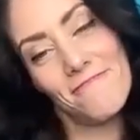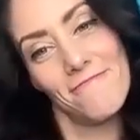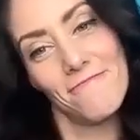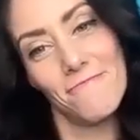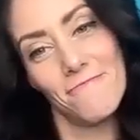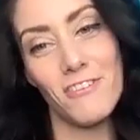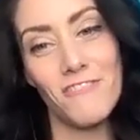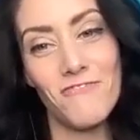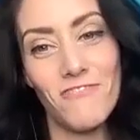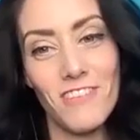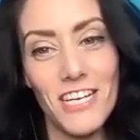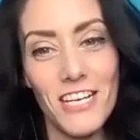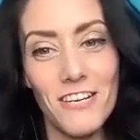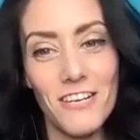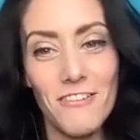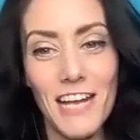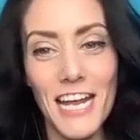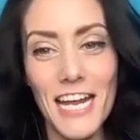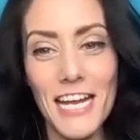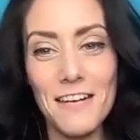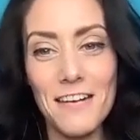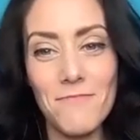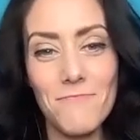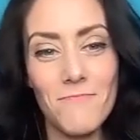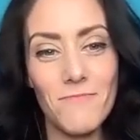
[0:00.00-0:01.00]
what video
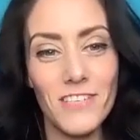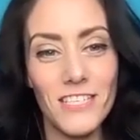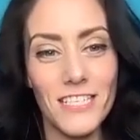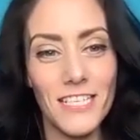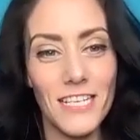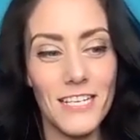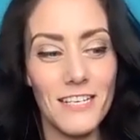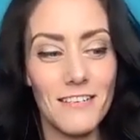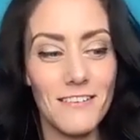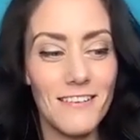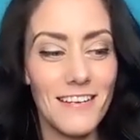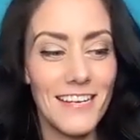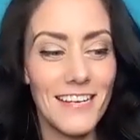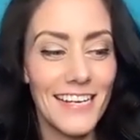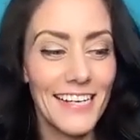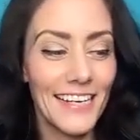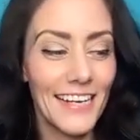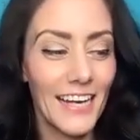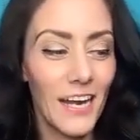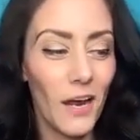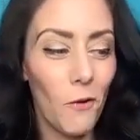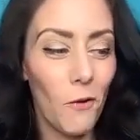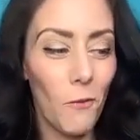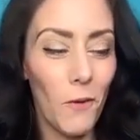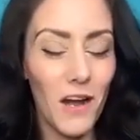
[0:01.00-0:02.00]
games and
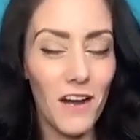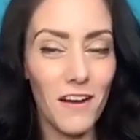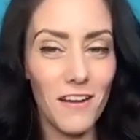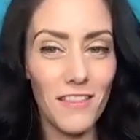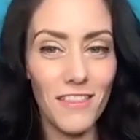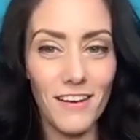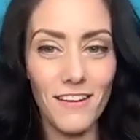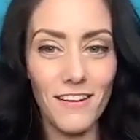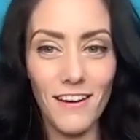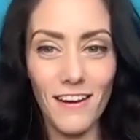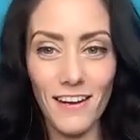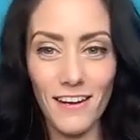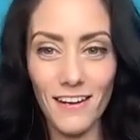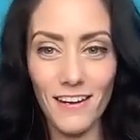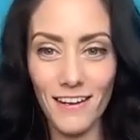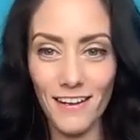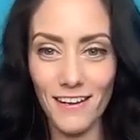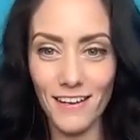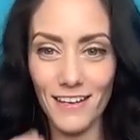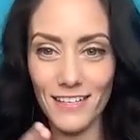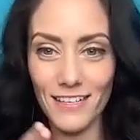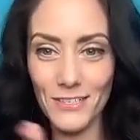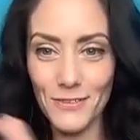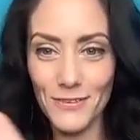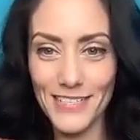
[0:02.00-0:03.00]
where they're going
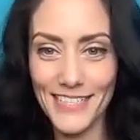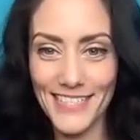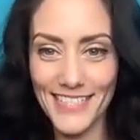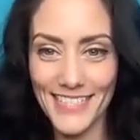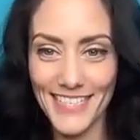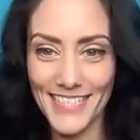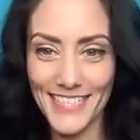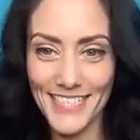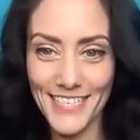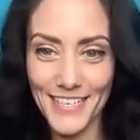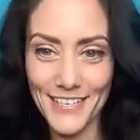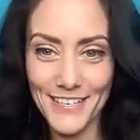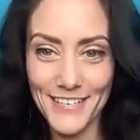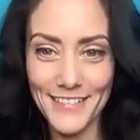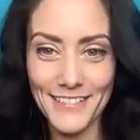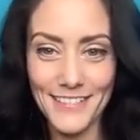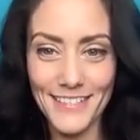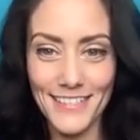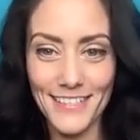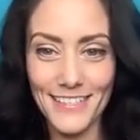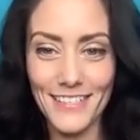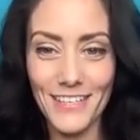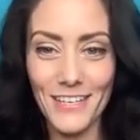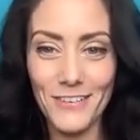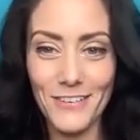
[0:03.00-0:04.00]
to twist and turn
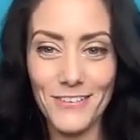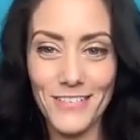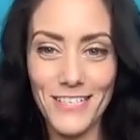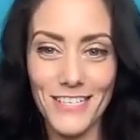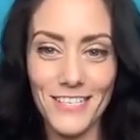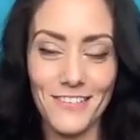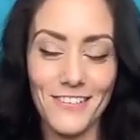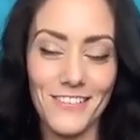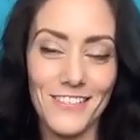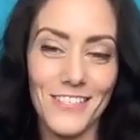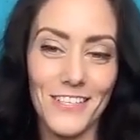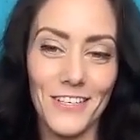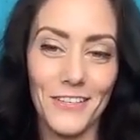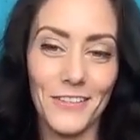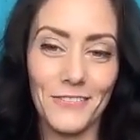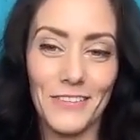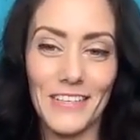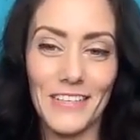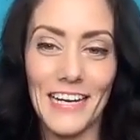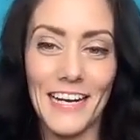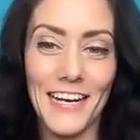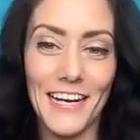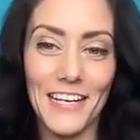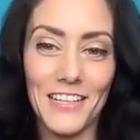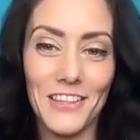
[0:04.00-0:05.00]
and go to. So
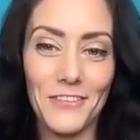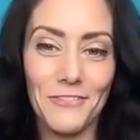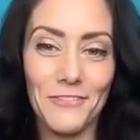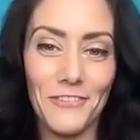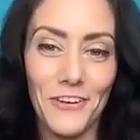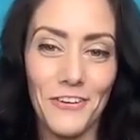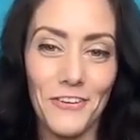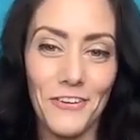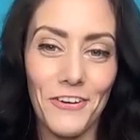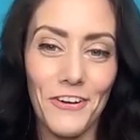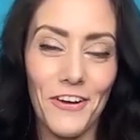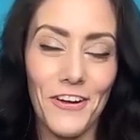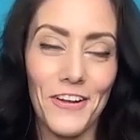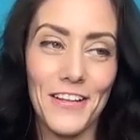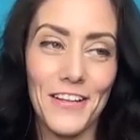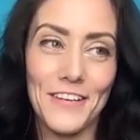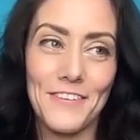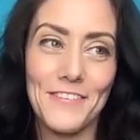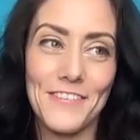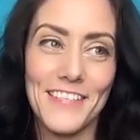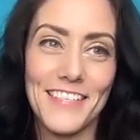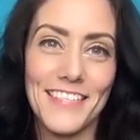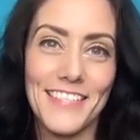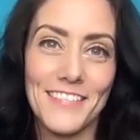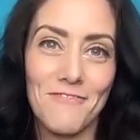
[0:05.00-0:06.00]
when I got the phone call, it
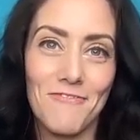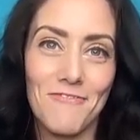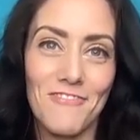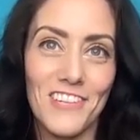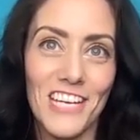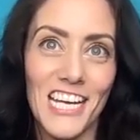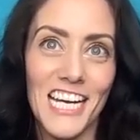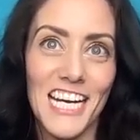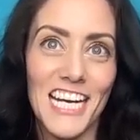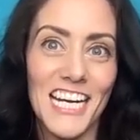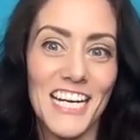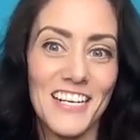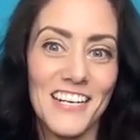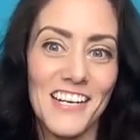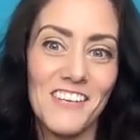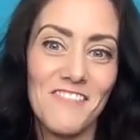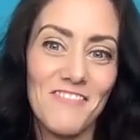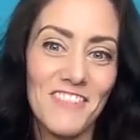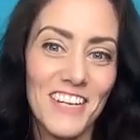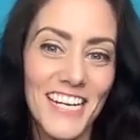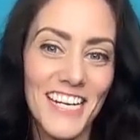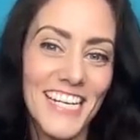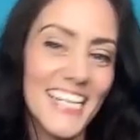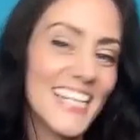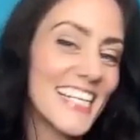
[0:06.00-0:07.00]
was very,
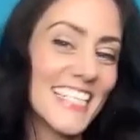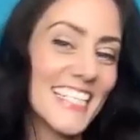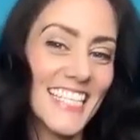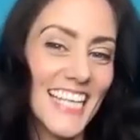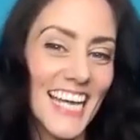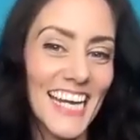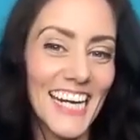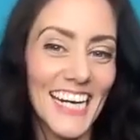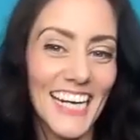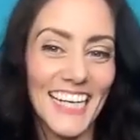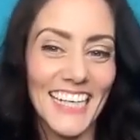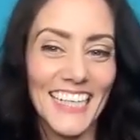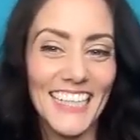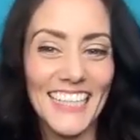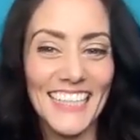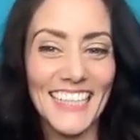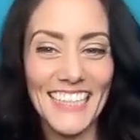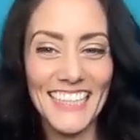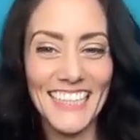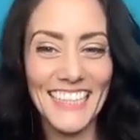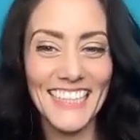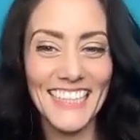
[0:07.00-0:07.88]
very exciting.